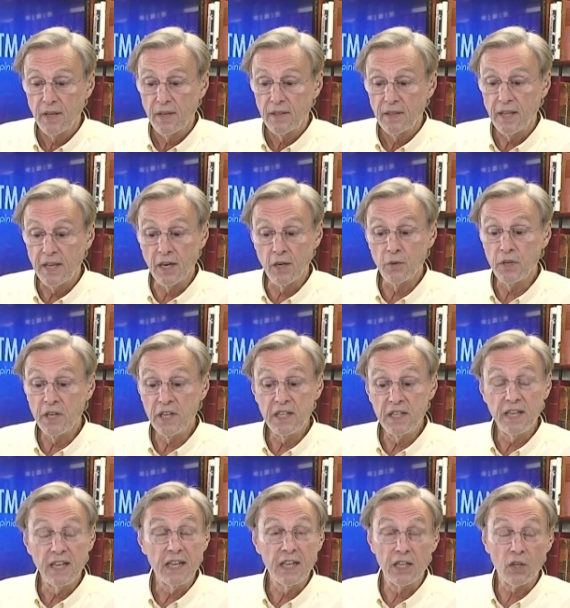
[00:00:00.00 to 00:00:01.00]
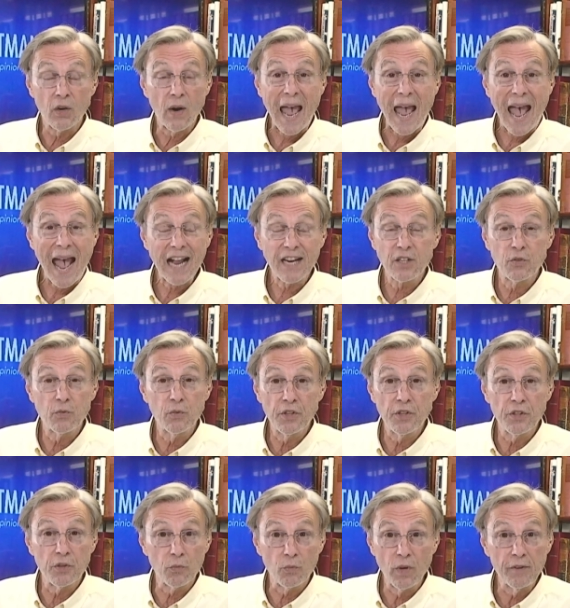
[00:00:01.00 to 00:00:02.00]
They don't need to interact
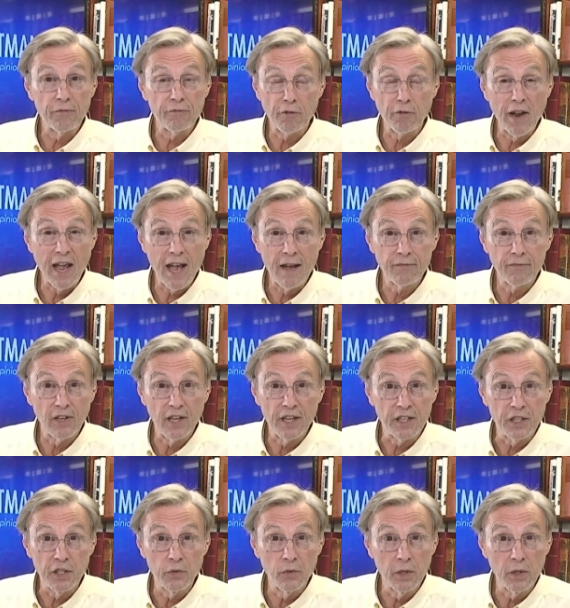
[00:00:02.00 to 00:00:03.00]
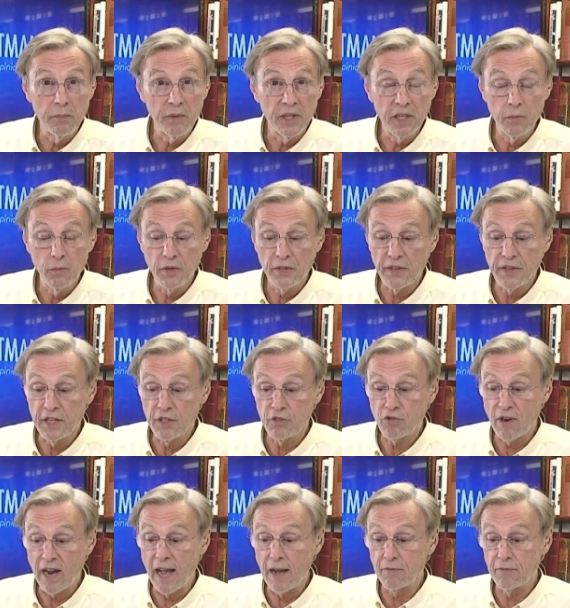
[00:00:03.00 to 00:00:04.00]
with the riffraff like you and me when they
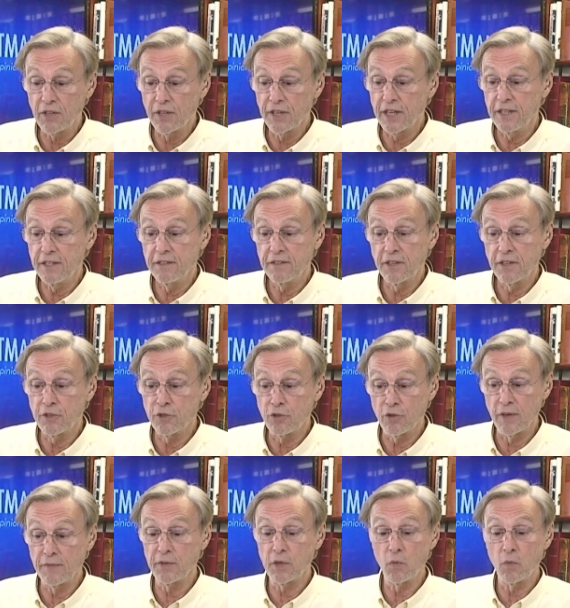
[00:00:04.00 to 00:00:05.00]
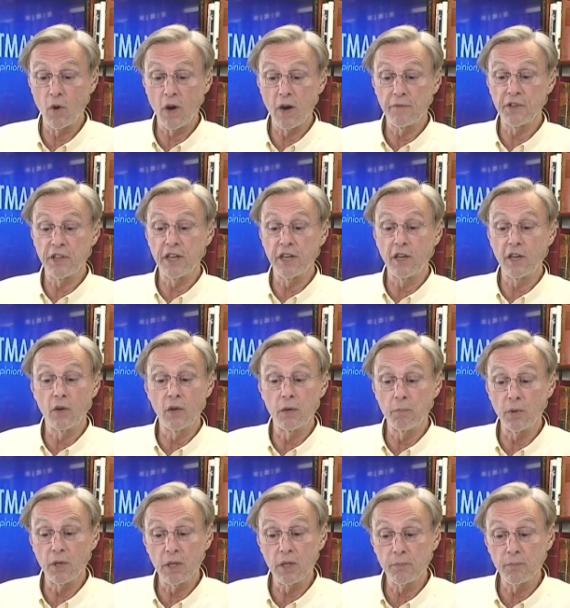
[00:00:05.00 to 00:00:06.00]
travel. They're driven wherever they go in
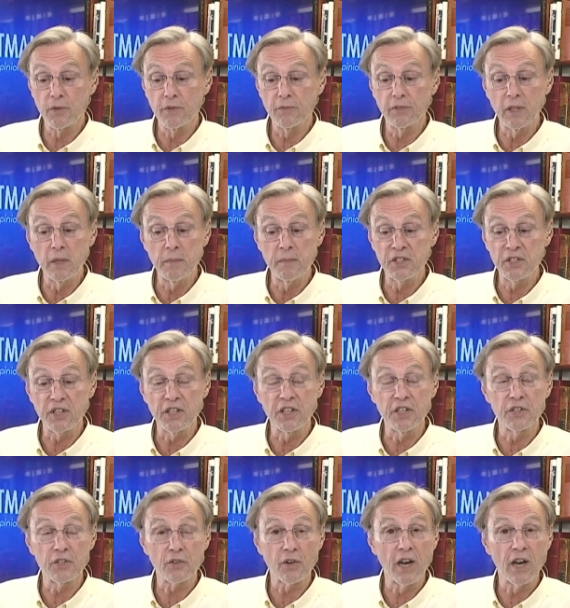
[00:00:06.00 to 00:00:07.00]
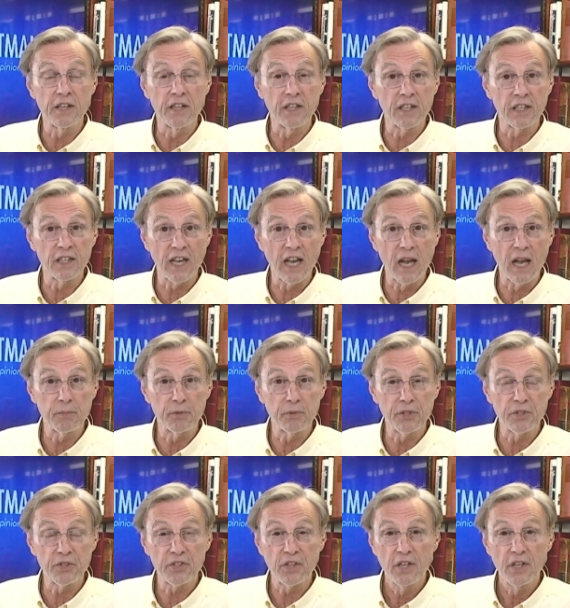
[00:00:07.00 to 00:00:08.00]
bulletproof limousines or on
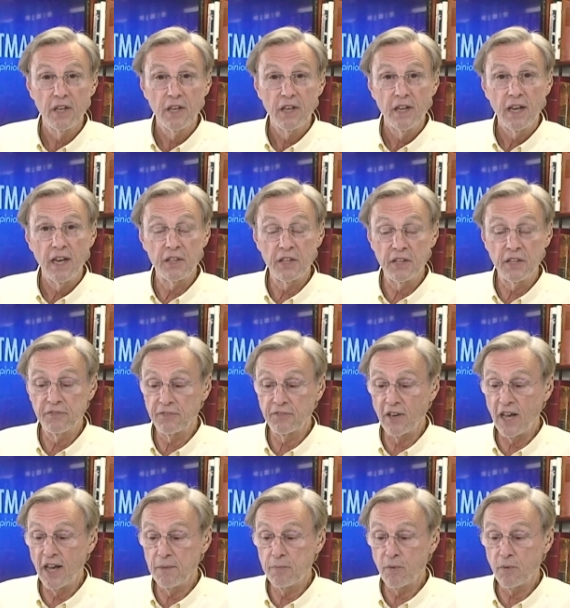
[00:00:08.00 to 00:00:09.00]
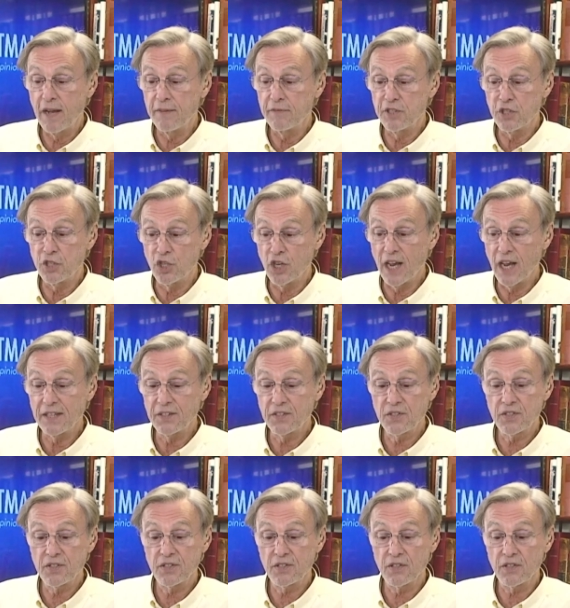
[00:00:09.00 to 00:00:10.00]
helicopters, and they fly private jets,
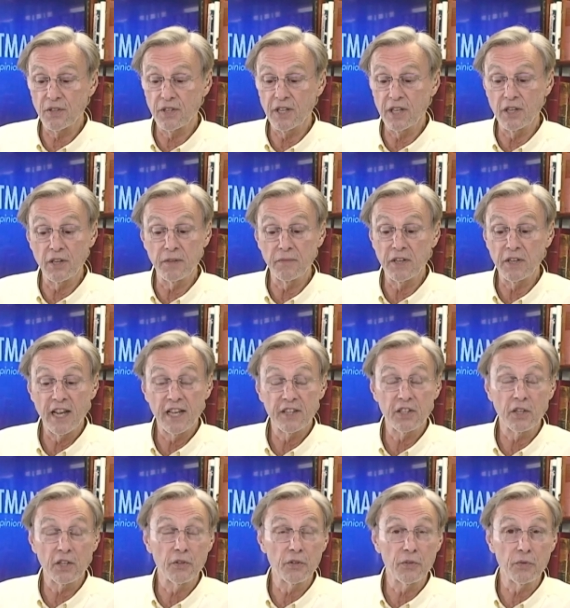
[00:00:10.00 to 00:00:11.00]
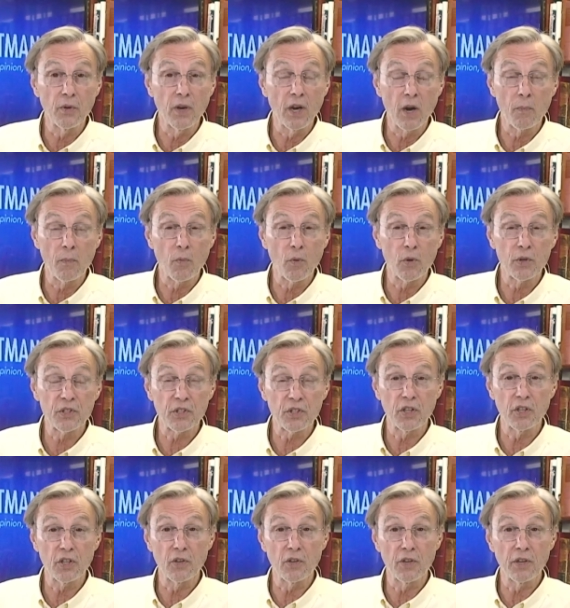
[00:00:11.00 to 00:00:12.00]
so they don't even have to go through airport
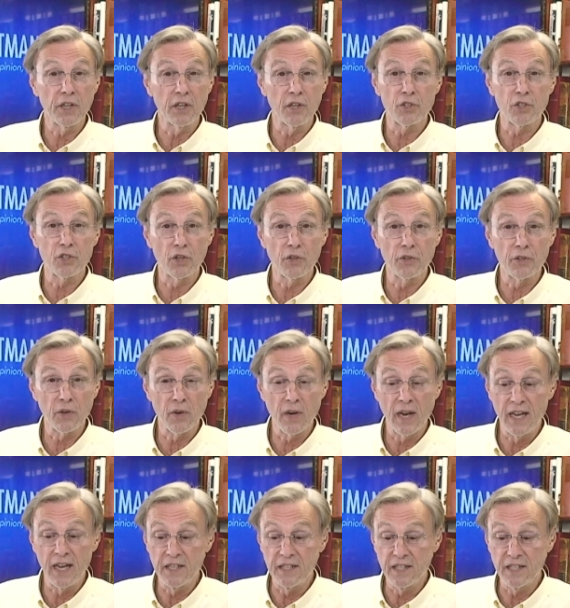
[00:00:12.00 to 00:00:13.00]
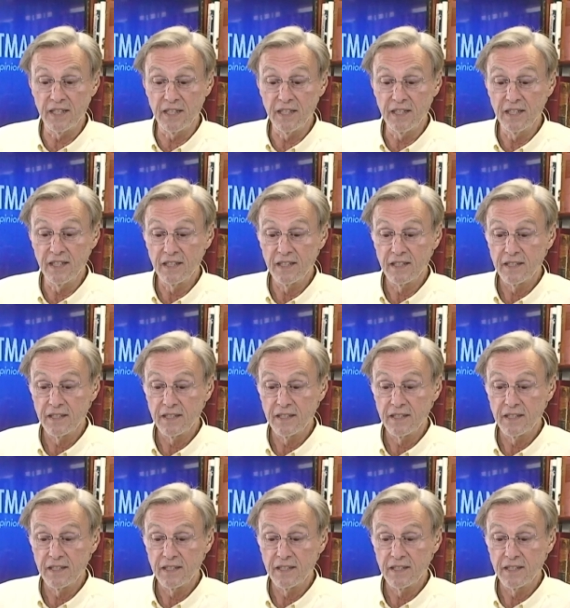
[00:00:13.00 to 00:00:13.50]
security or show their ID.